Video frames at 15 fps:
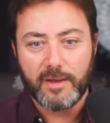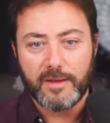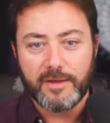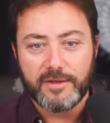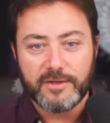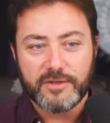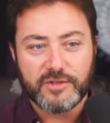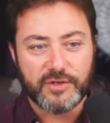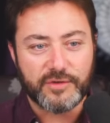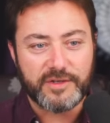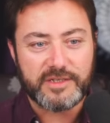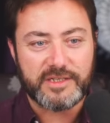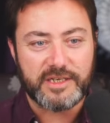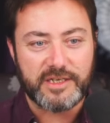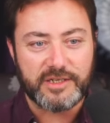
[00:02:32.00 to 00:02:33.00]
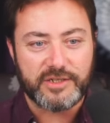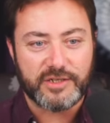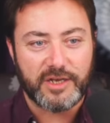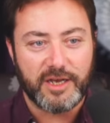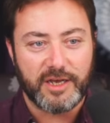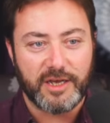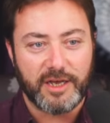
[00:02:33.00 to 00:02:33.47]
So this is
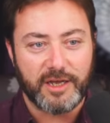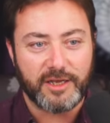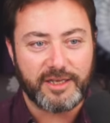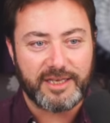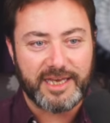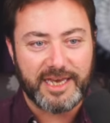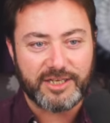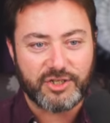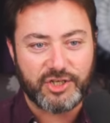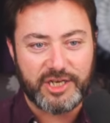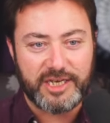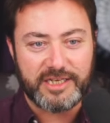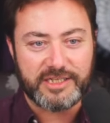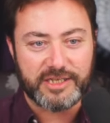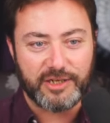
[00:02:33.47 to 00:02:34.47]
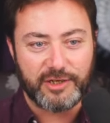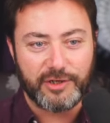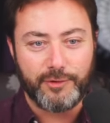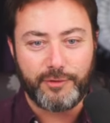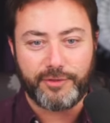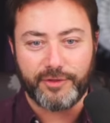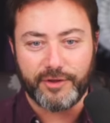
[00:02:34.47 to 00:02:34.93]
Gachi's
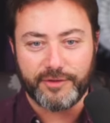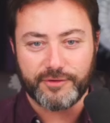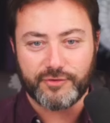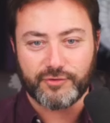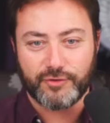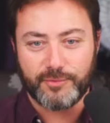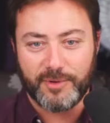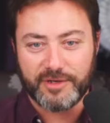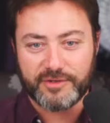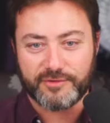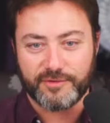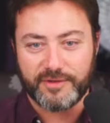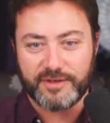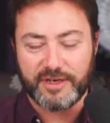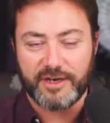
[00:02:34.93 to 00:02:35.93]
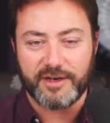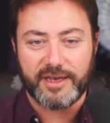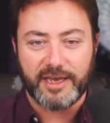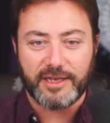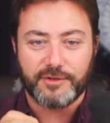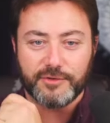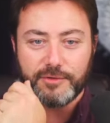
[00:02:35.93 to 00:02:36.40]
Luther, the true master of the Dark
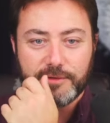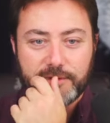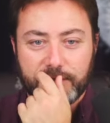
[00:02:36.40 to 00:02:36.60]
Angels.